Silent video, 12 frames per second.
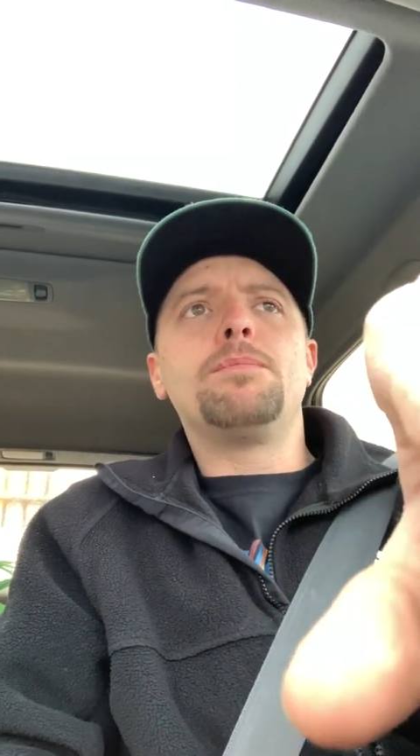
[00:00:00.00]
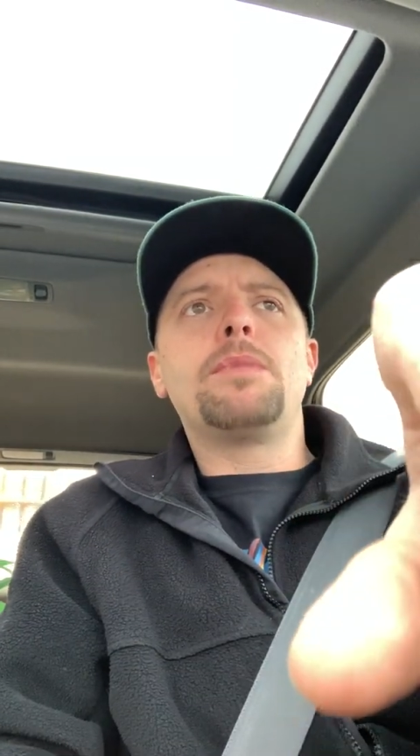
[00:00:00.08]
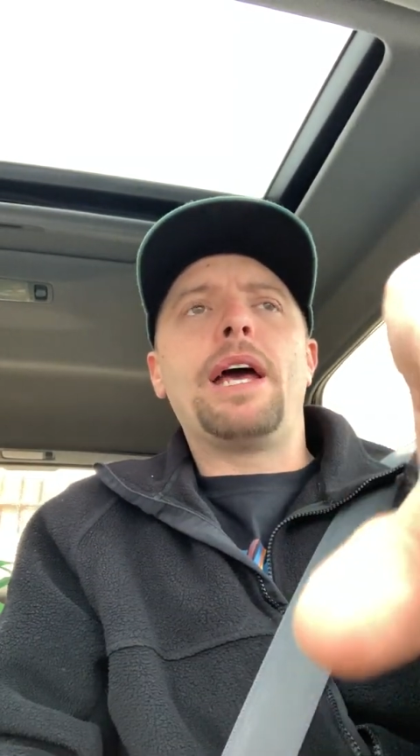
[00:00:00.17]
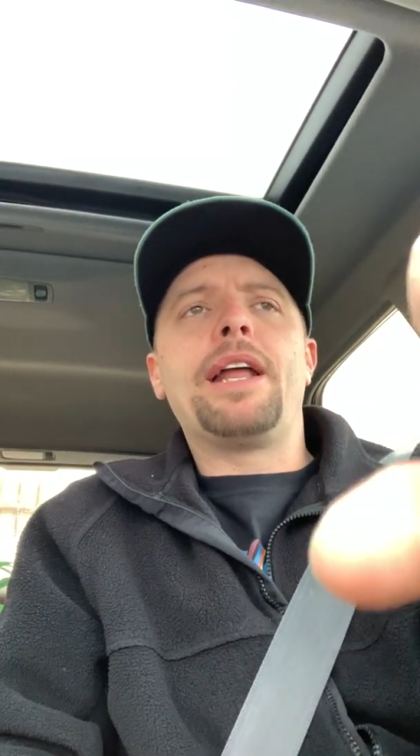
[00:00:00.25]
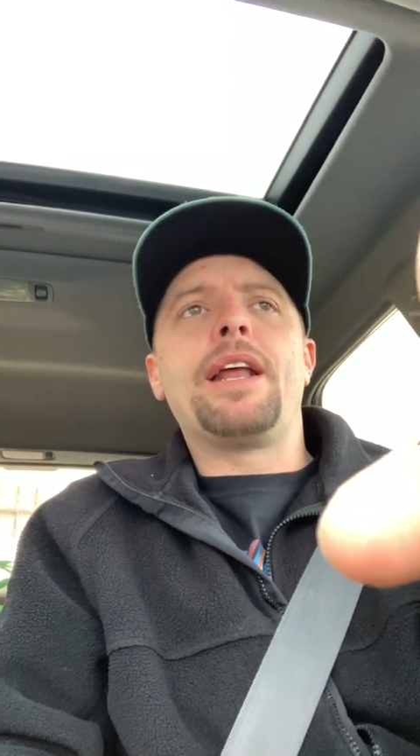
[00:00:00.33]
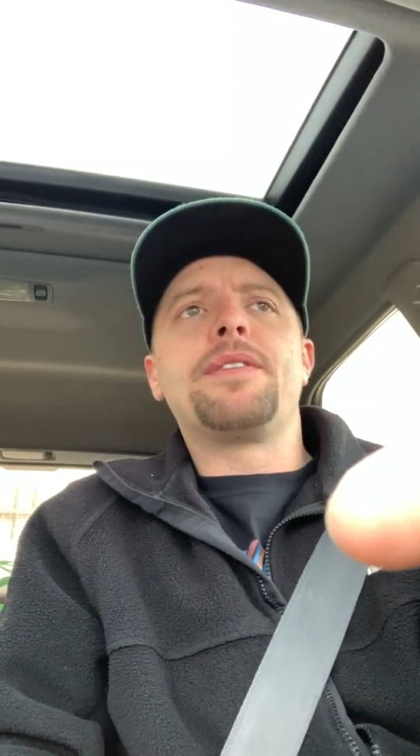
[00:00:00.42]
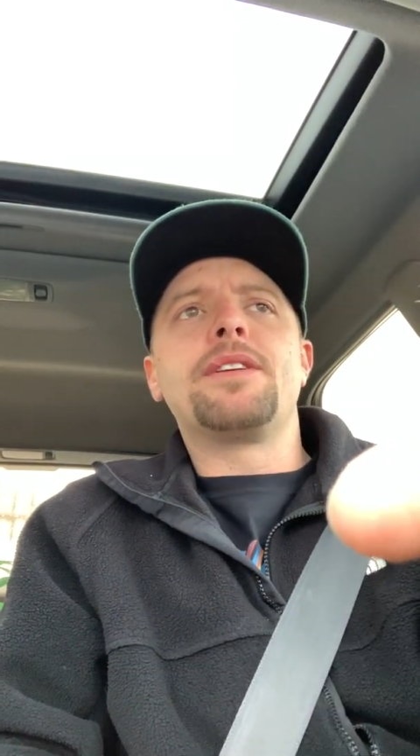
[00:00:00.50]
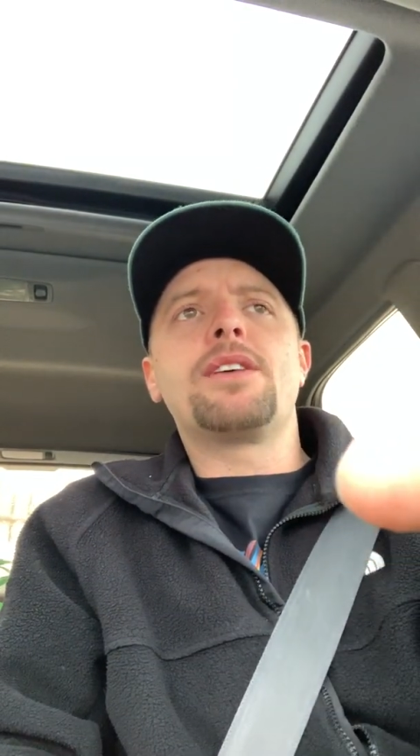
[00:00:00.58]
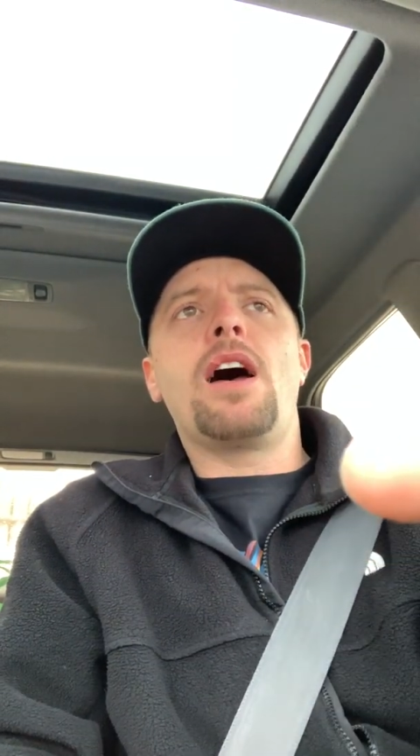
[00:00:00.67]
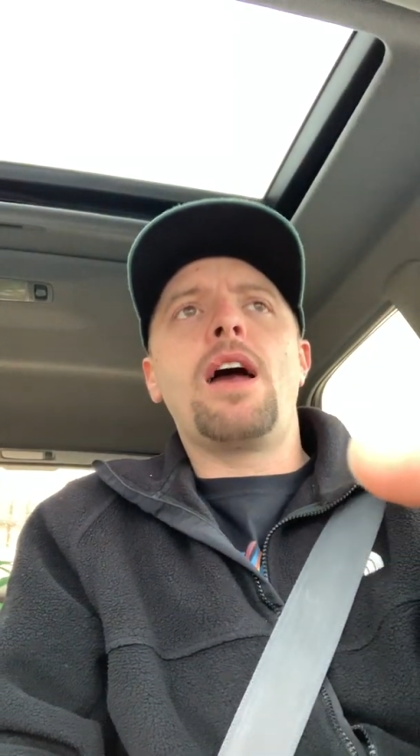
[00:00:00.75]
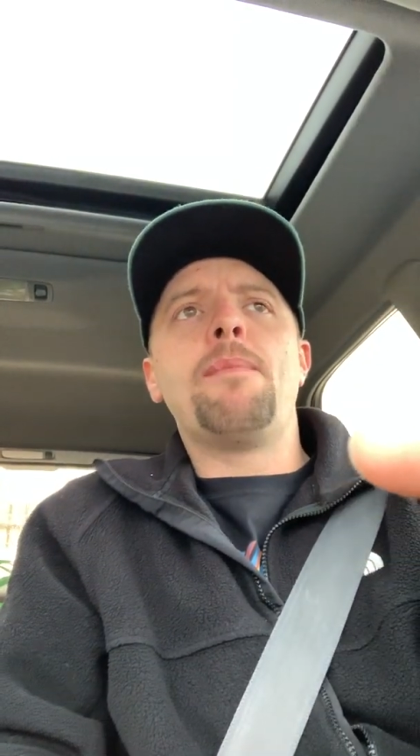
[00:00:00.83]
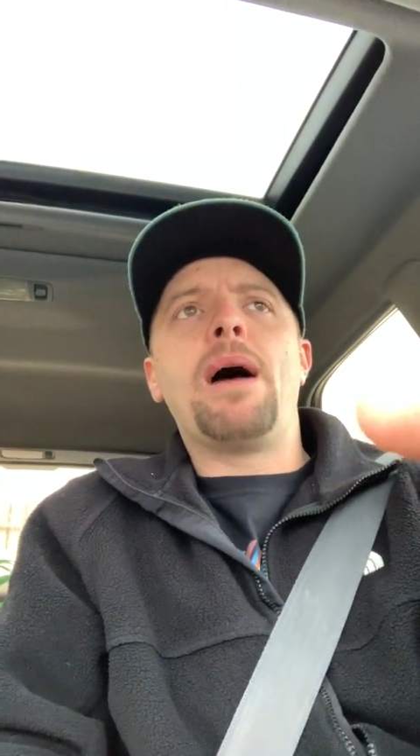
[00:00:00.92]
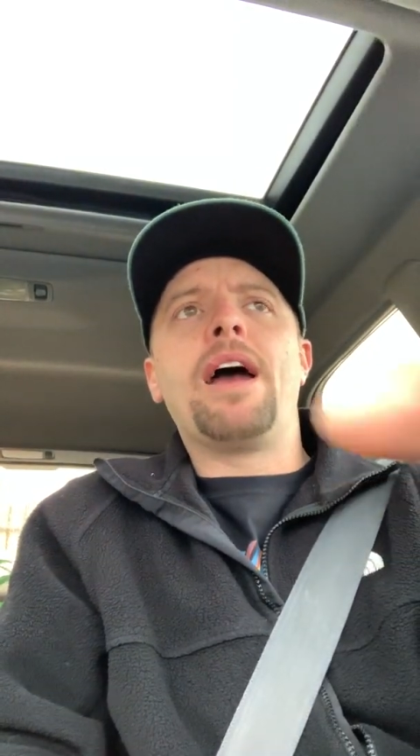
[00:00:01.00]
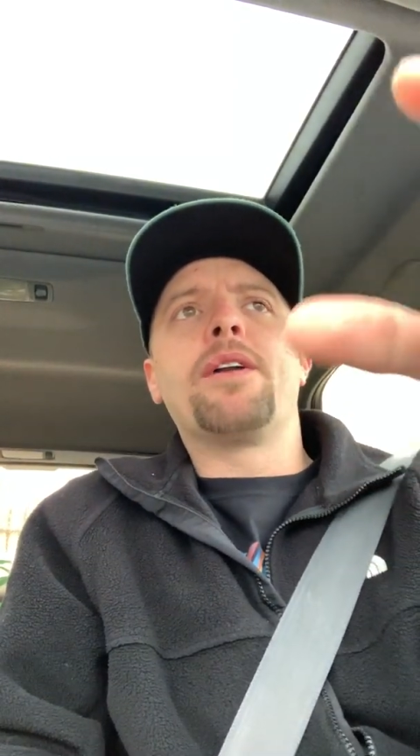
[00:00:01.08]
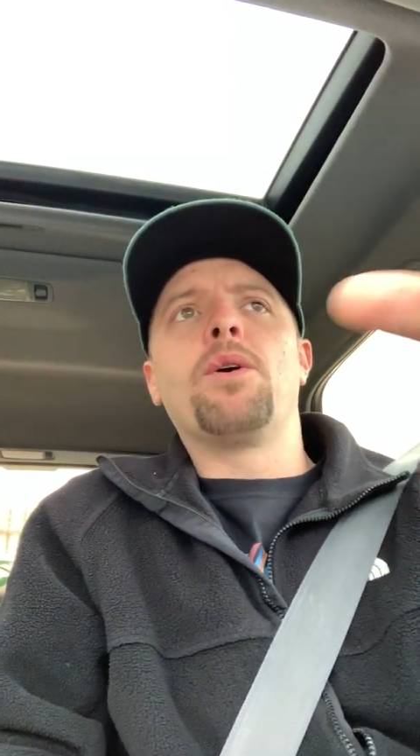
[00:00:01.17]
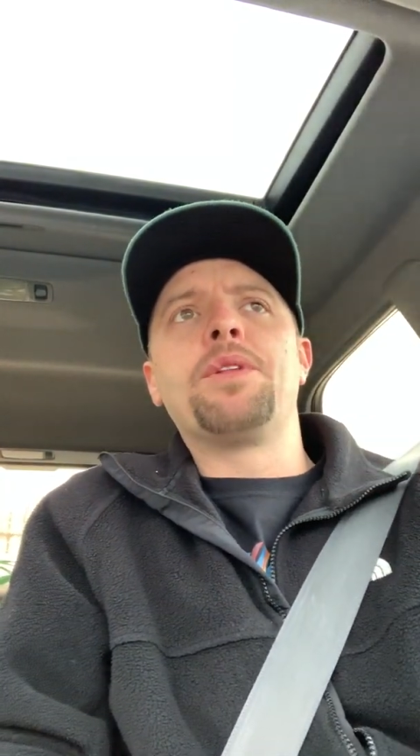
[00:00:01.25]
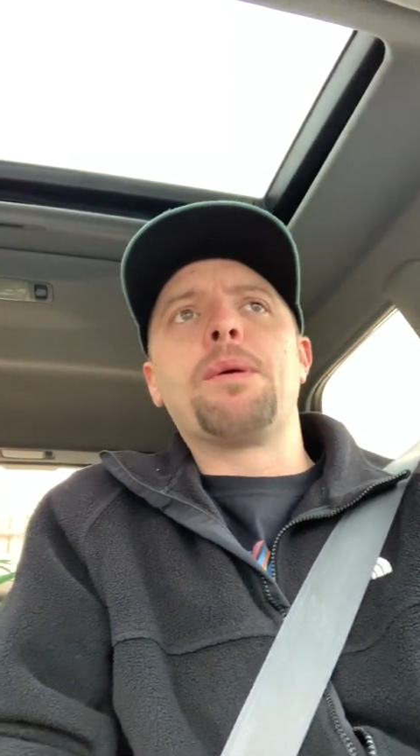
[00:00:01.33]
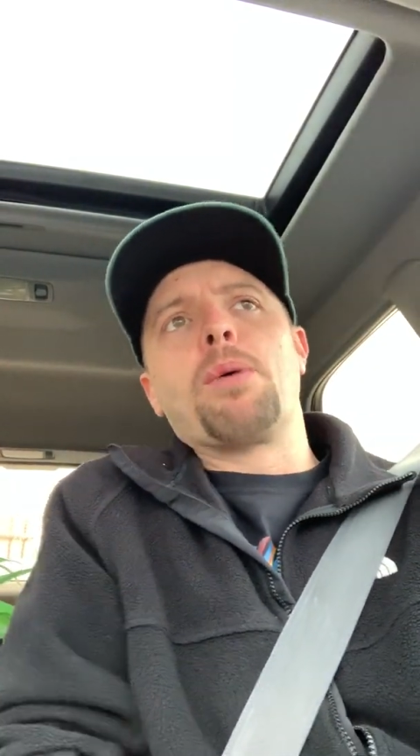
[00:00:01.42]
And at the time, I had
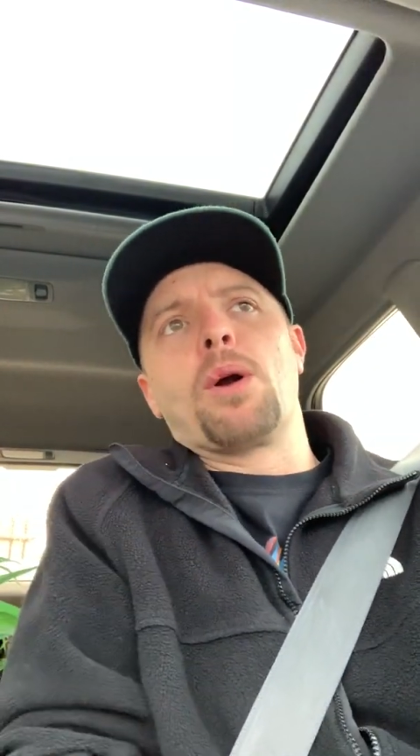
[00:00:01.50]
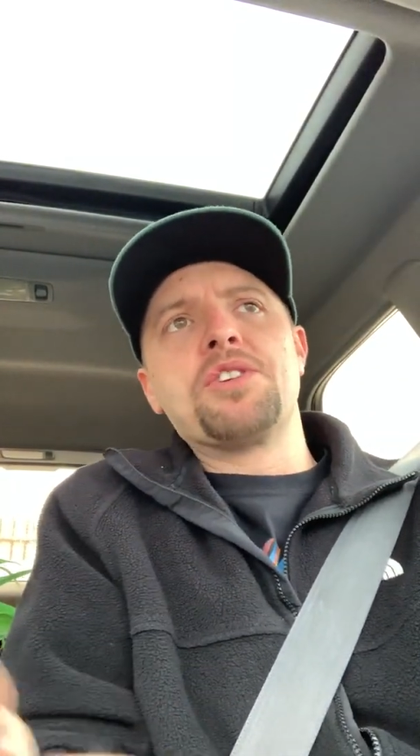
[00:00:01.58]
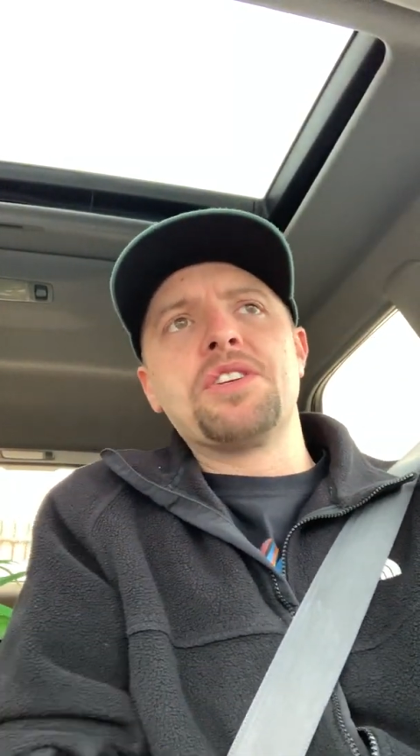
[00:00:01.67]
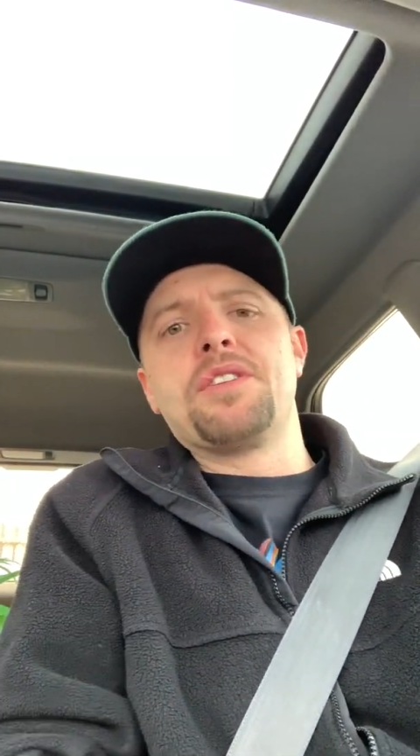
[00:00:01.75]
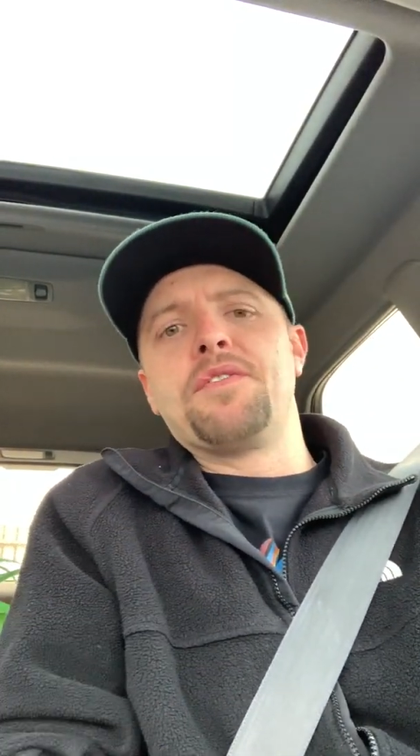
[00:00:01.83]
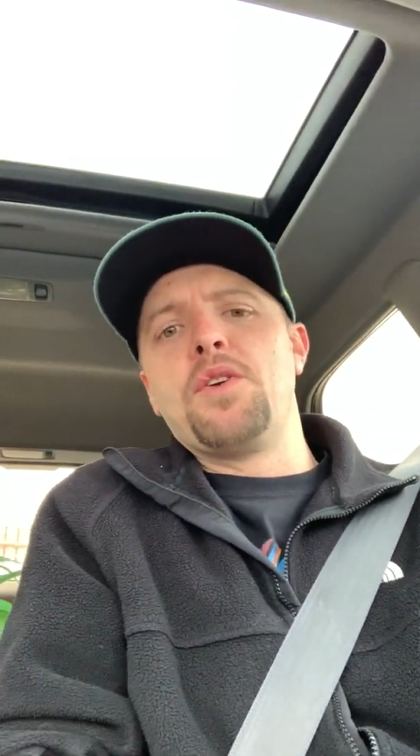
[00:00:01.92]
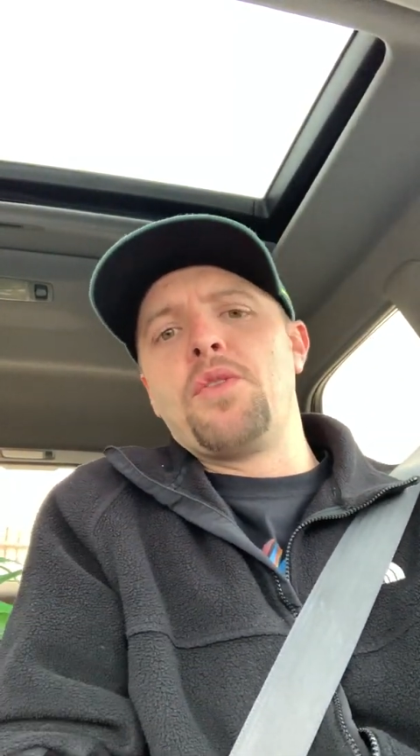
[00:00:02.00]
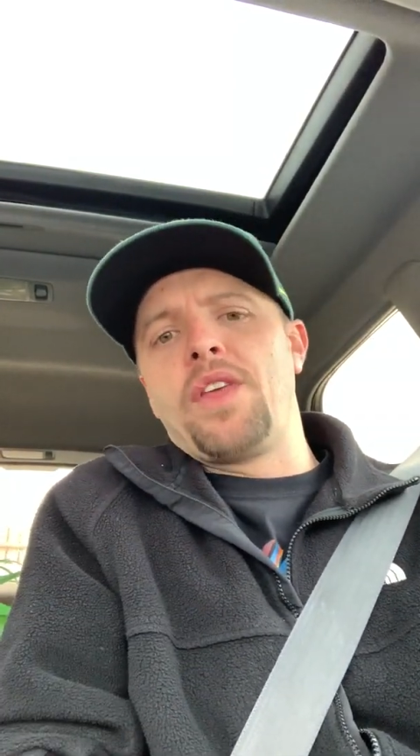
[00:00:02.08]
only purchased a few